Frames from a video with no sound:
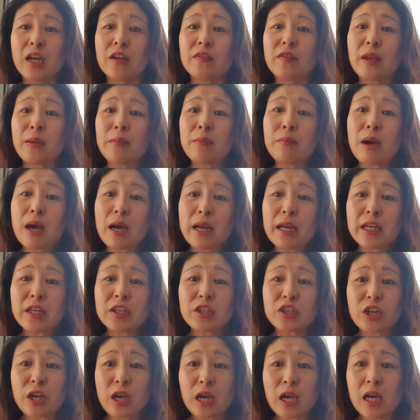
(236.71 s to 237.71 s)
They might
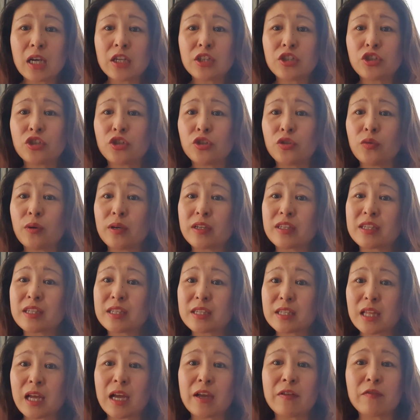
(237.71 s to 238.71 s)
charge you a
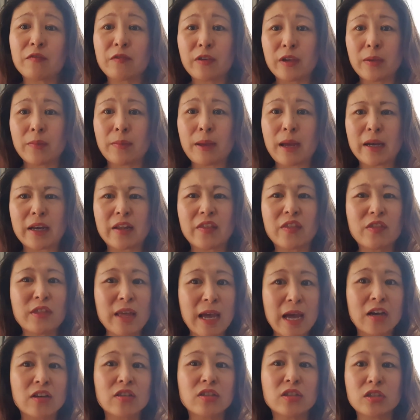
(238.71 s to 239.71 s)
slight fee, about
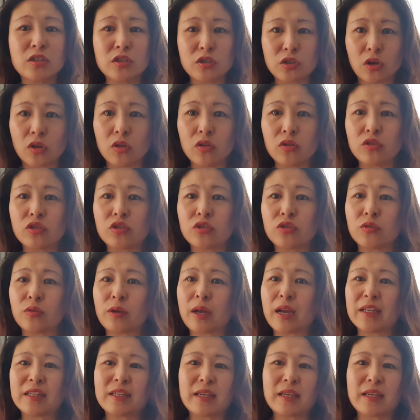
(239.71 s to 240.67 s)
$1,000 as